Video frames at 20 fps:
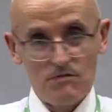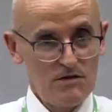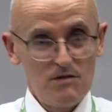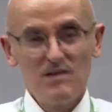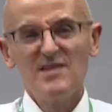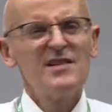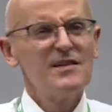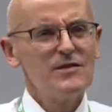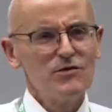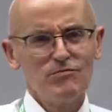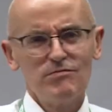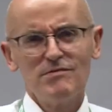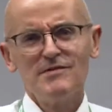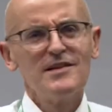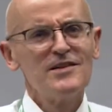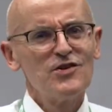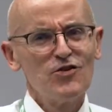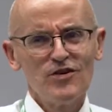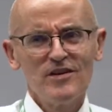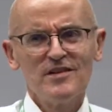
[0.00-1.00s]

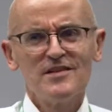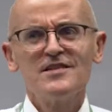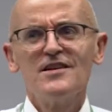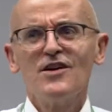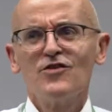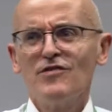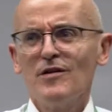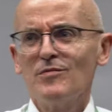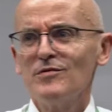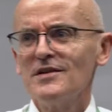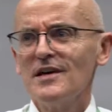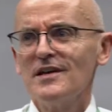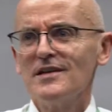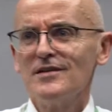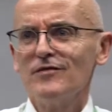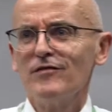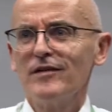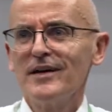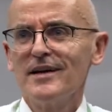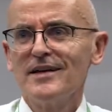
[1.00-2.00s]
This audience is not
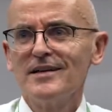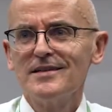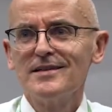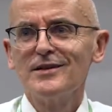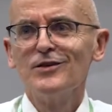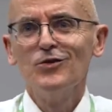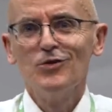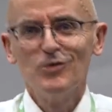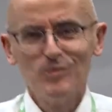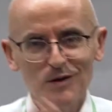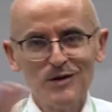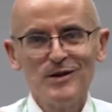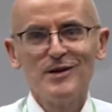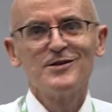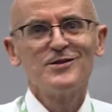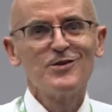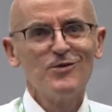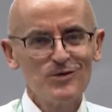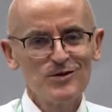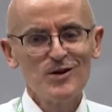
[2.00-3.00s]
representative, I guess. But
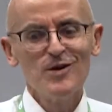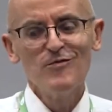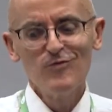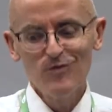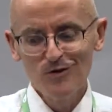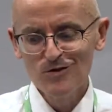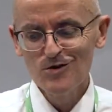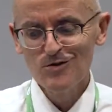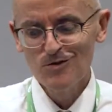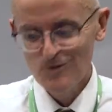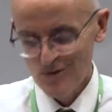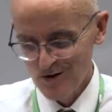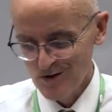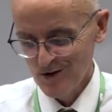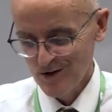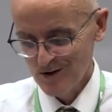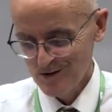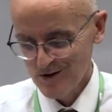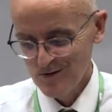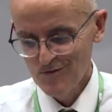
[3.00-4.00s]
so some of you
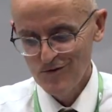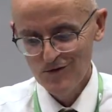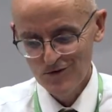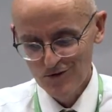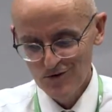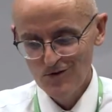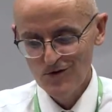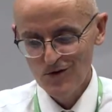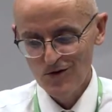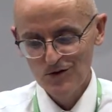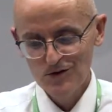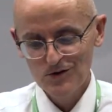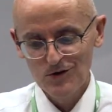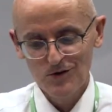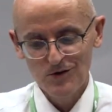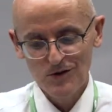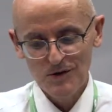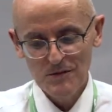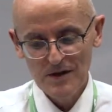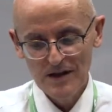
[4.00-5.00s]
do. Some of you do know.
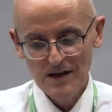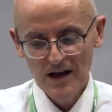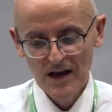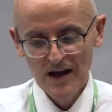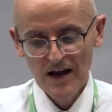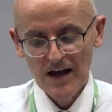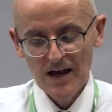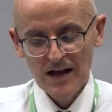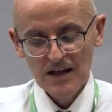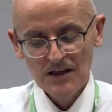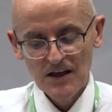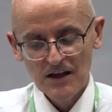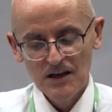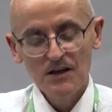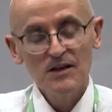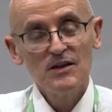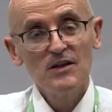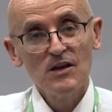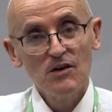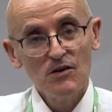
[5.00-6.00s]
So,
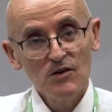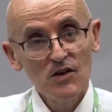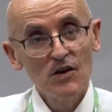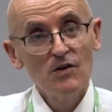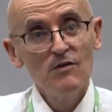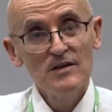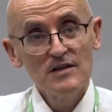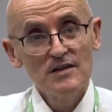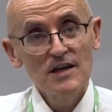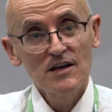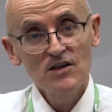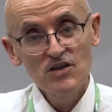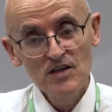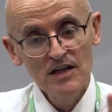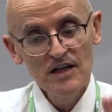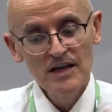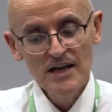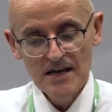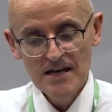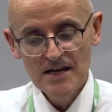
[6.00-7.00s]
there is actually
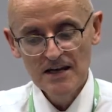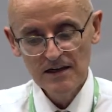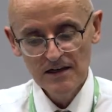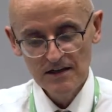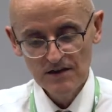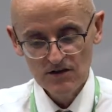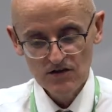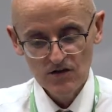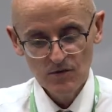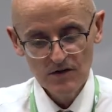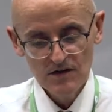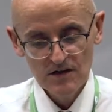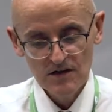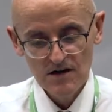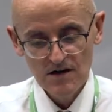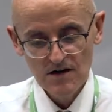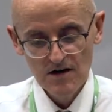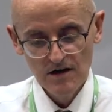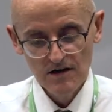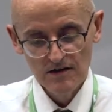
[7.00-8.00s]
a legal instrument in
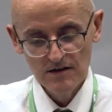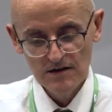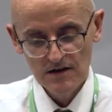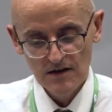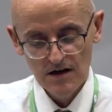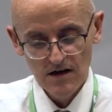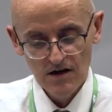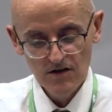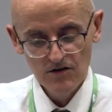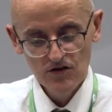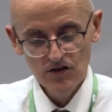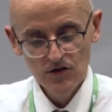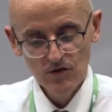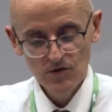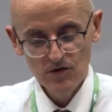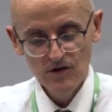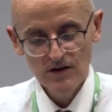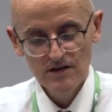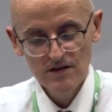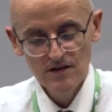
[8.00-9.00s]
Ireland. The Irish
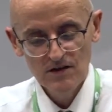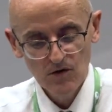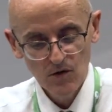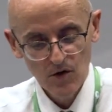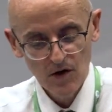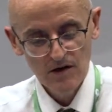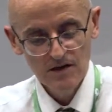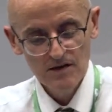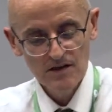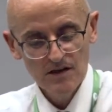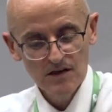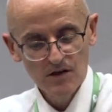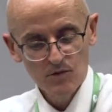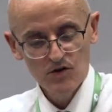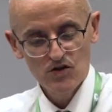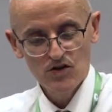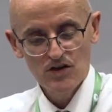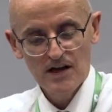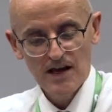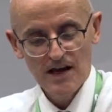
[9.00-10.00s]
Human Rights and Equality
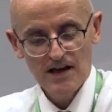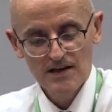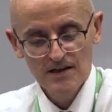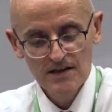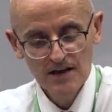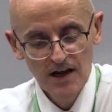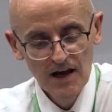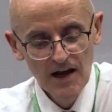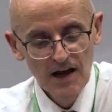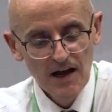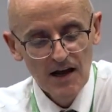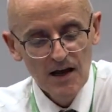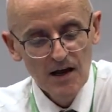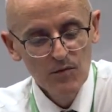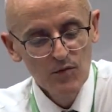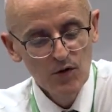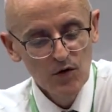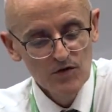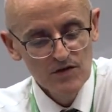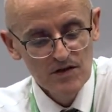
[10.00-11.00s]
Commission Act
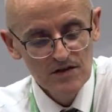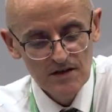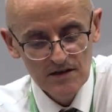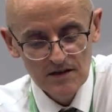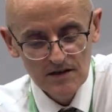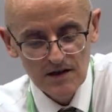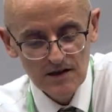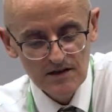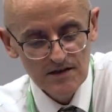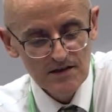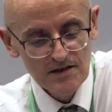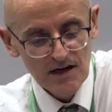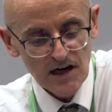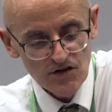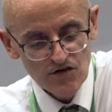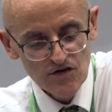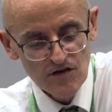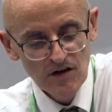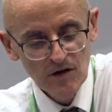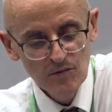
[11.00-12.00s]
imposes a
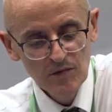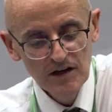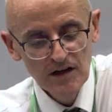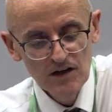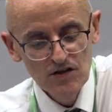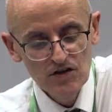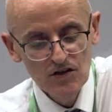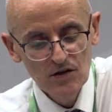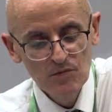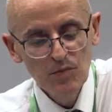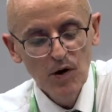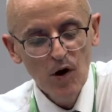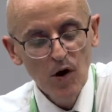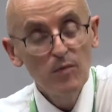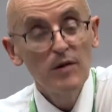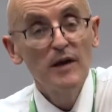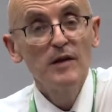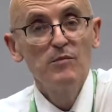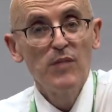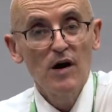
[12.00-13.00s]
statutory obligation on
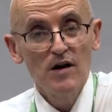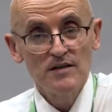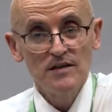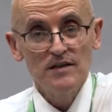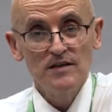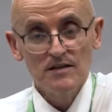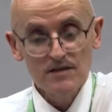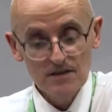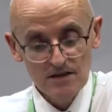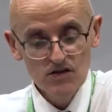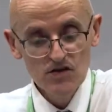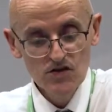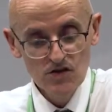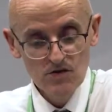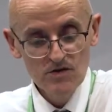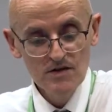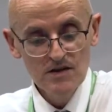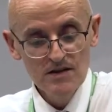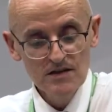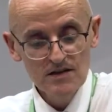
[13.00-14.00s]
public bodies to
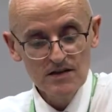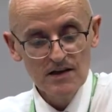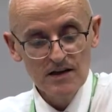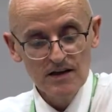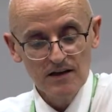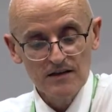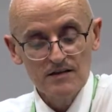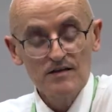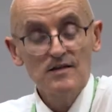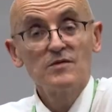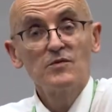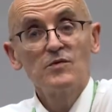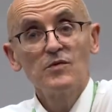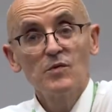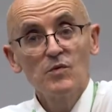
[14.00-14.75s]
do these things.